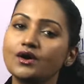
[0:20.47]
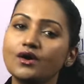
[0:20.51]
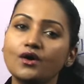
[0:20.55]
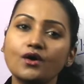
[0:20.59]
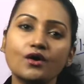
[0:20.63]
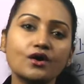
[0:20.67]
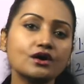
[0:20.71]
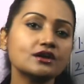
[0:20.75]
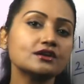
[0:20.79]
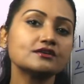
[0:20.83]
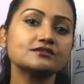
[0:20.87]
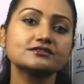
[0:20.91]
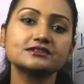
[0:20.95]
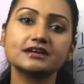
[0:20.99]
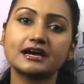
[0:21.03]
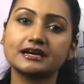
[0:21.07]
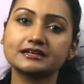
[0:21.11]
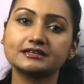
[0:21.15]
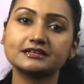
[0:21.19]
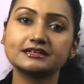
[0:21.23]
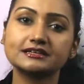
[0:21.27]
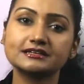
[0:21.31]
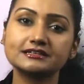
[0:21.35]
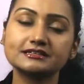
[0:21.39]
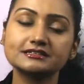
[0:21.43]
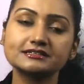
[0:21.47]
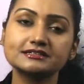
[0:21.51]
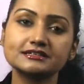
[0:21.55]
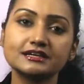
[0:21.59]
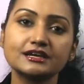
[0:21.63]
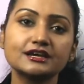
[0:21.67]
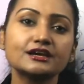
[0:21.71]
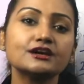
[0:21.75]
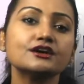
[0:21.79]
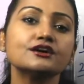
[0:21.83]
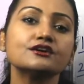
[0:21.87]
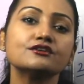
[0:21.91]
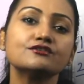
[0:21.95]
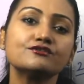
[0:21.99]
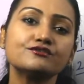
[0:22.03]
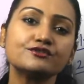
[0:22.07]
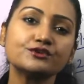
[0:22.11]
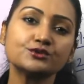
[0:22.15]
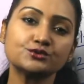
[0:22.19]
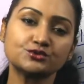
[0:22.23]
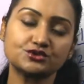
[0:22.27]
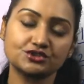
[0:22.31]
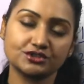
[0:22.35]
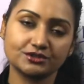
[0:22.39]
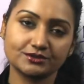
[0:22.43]
all of that is
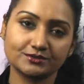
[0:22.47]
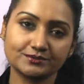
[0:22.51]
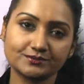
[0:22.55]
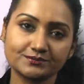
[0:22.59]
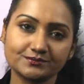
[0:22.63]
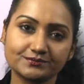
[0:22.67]
future.